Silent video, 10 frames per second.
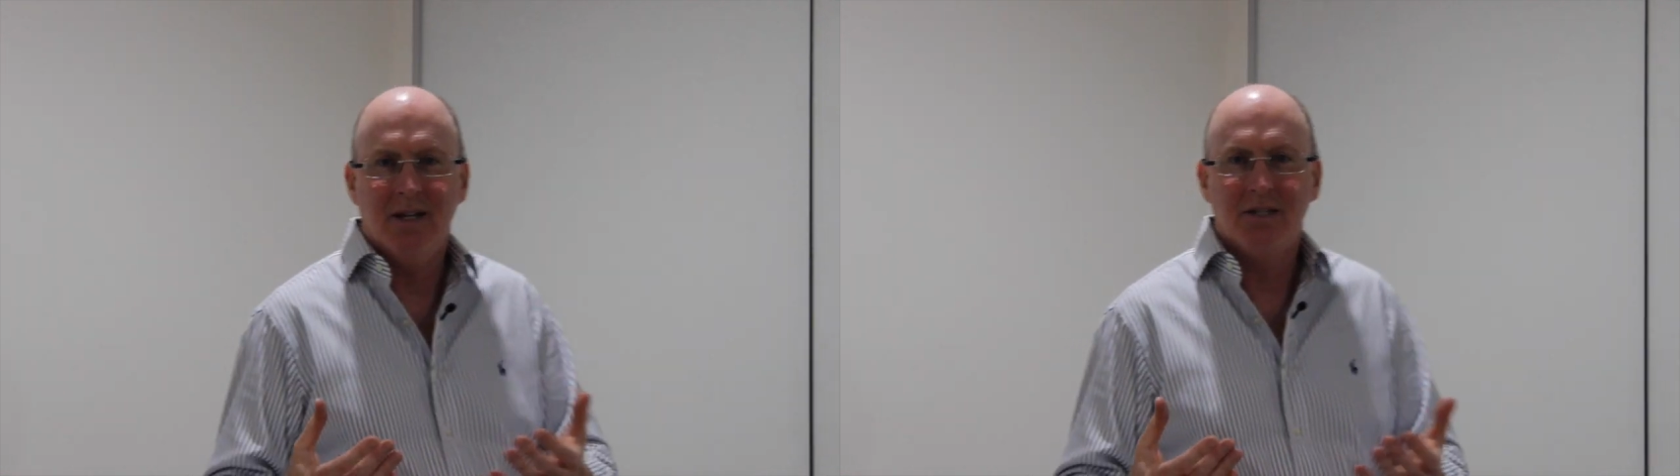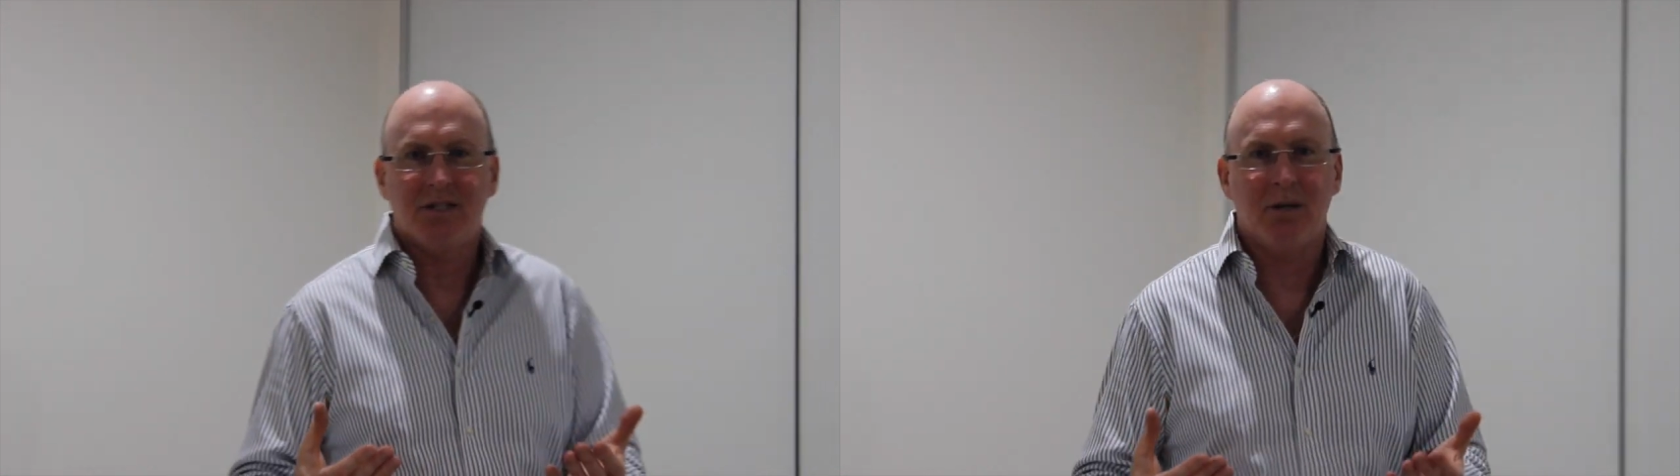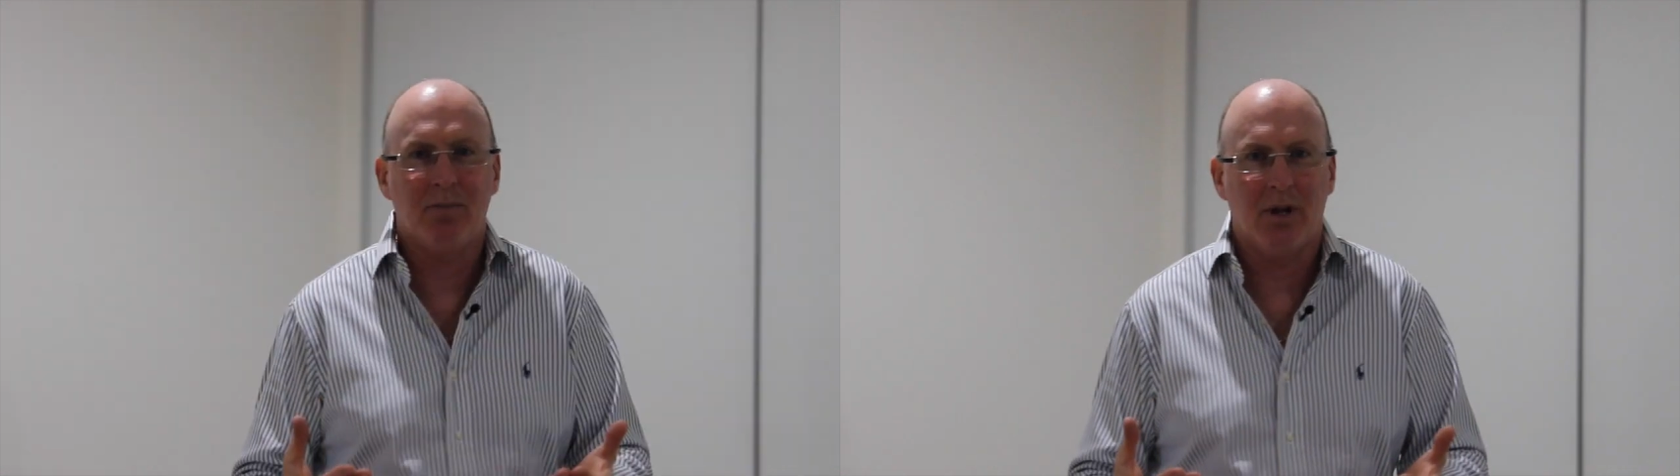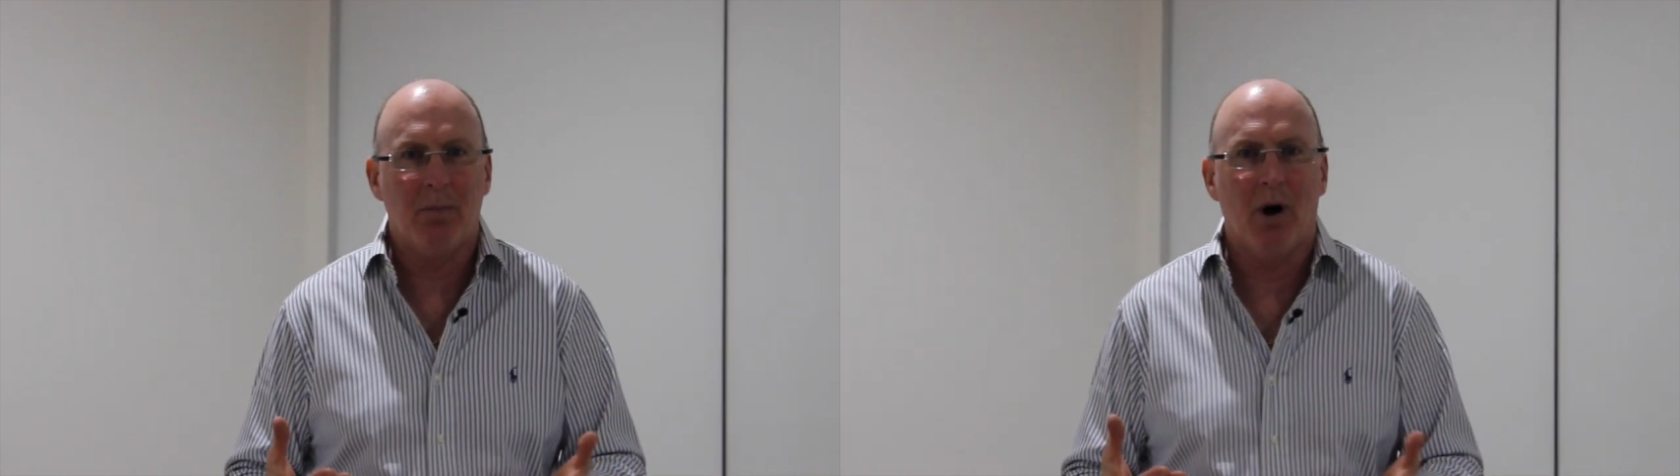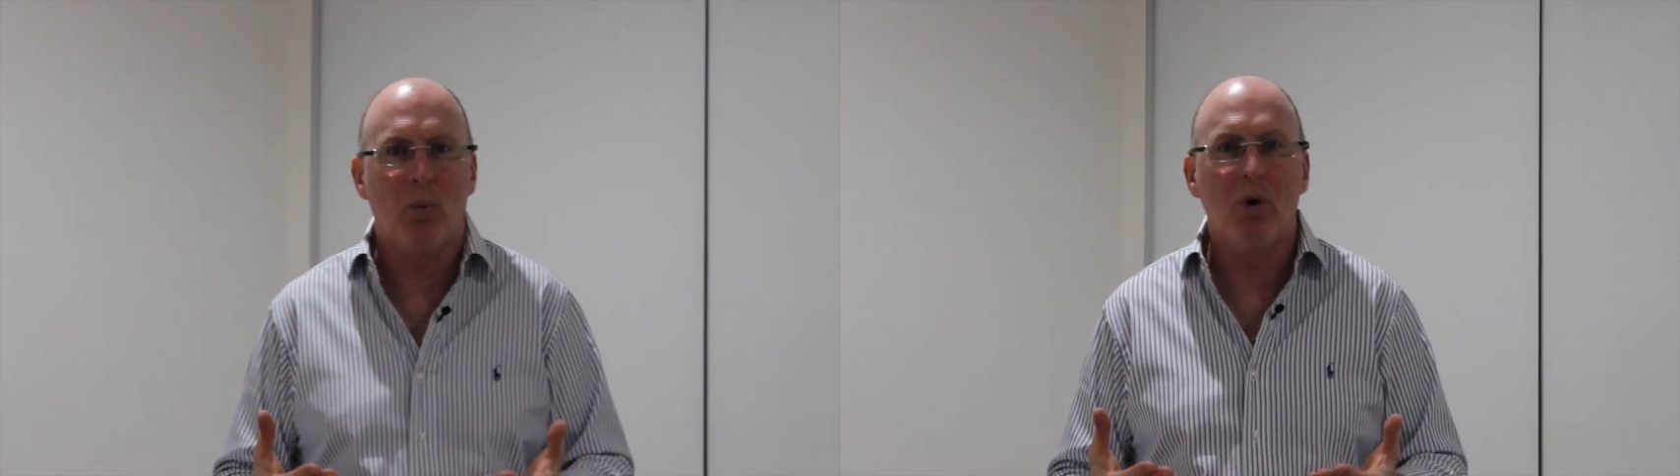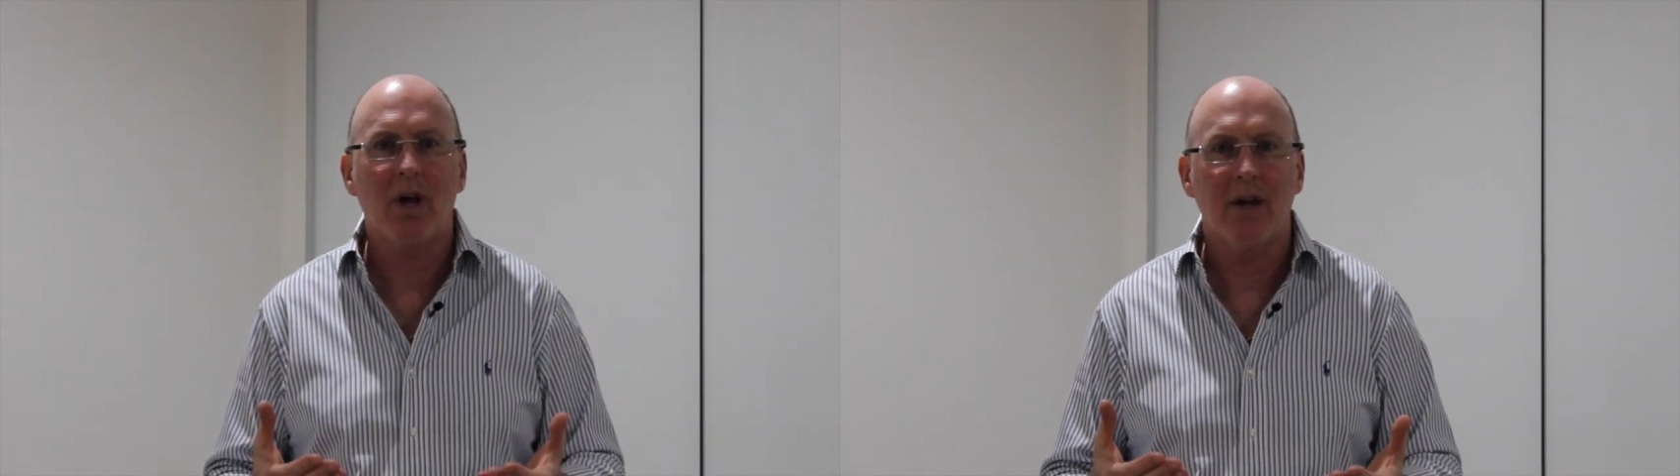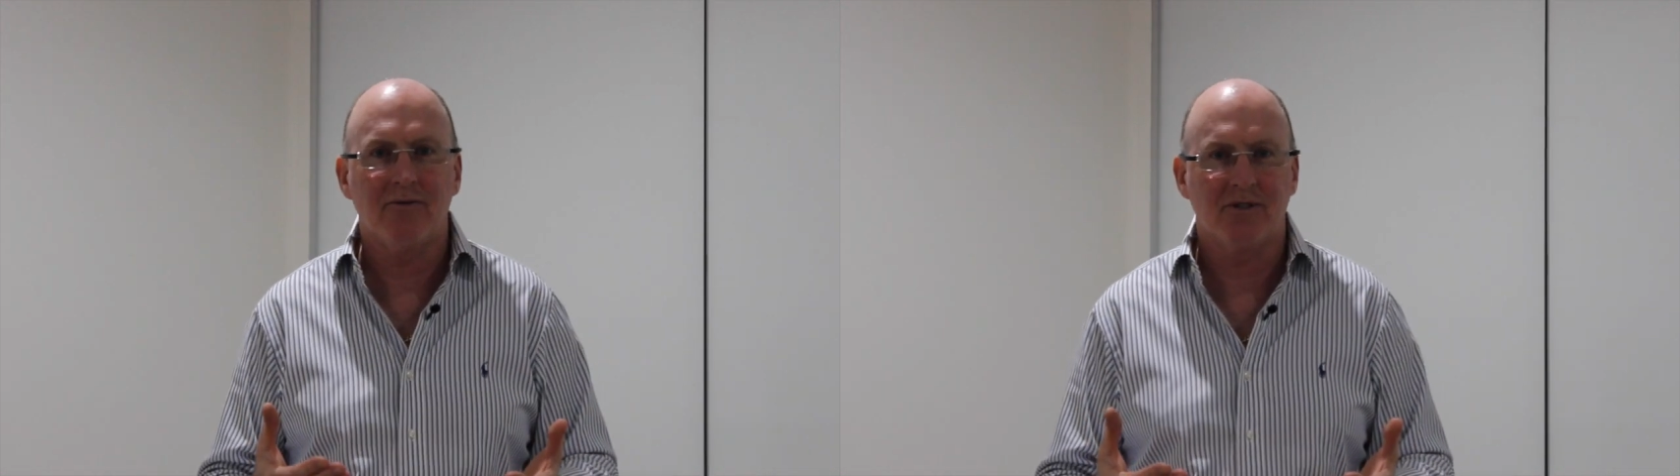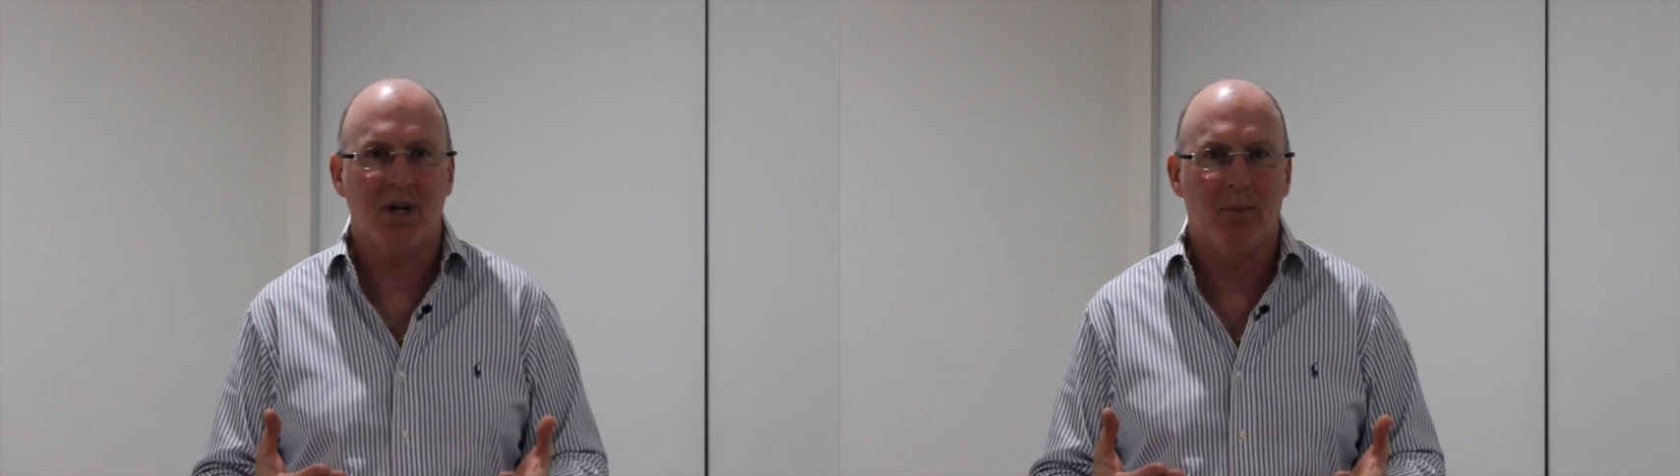simply by working
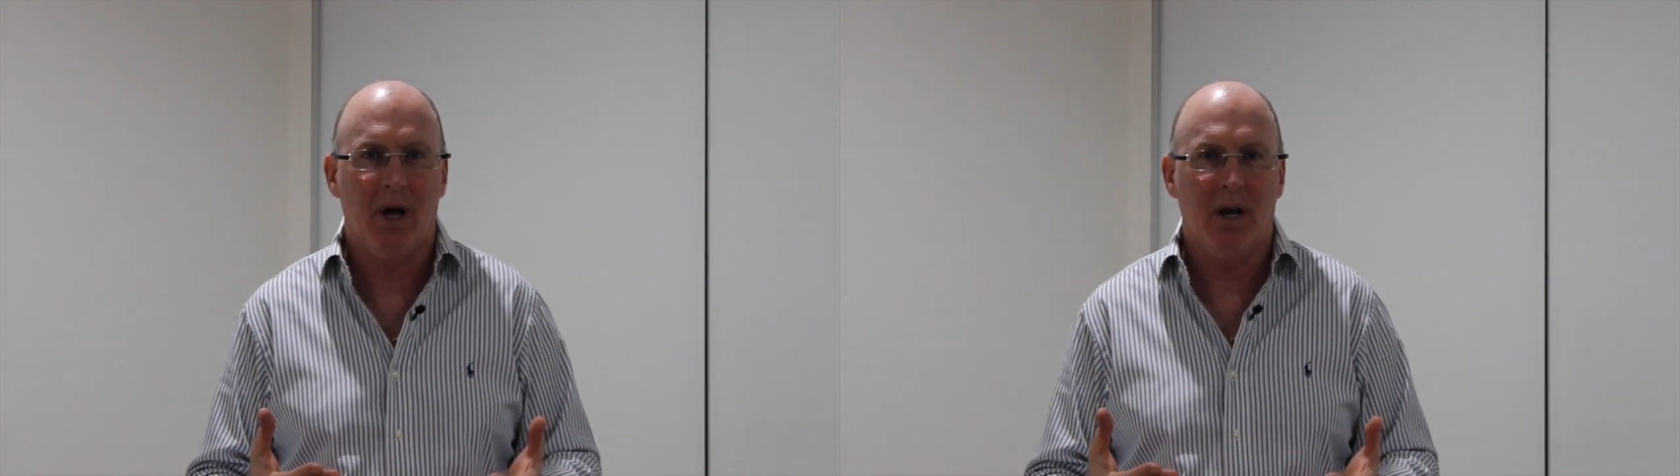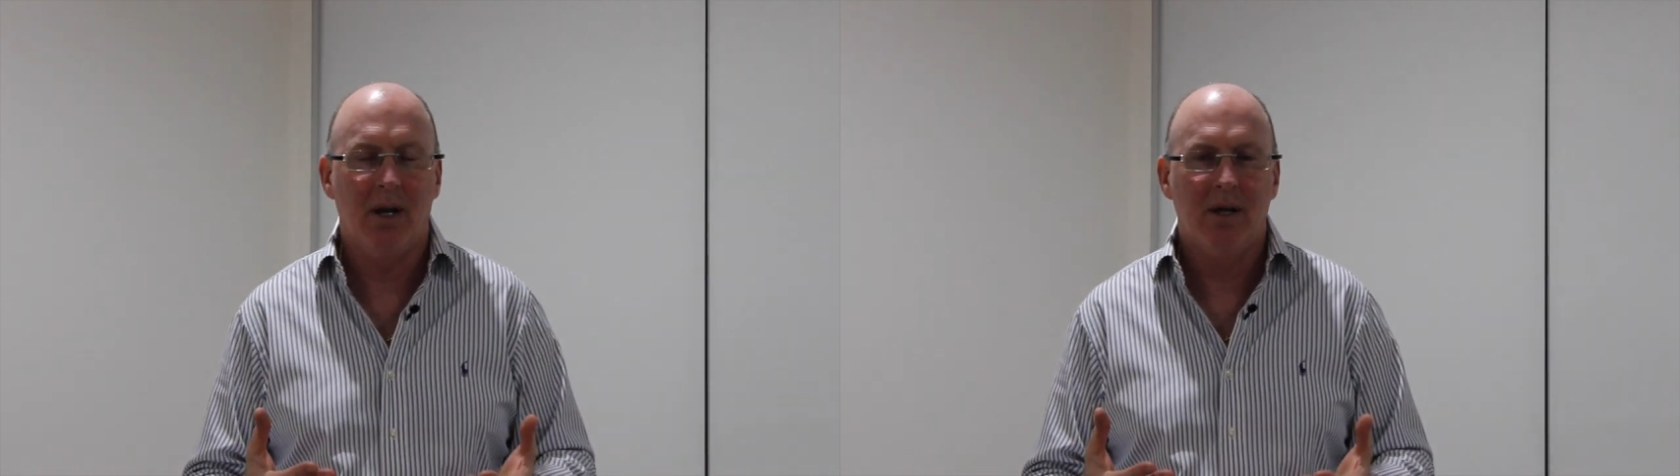for someone.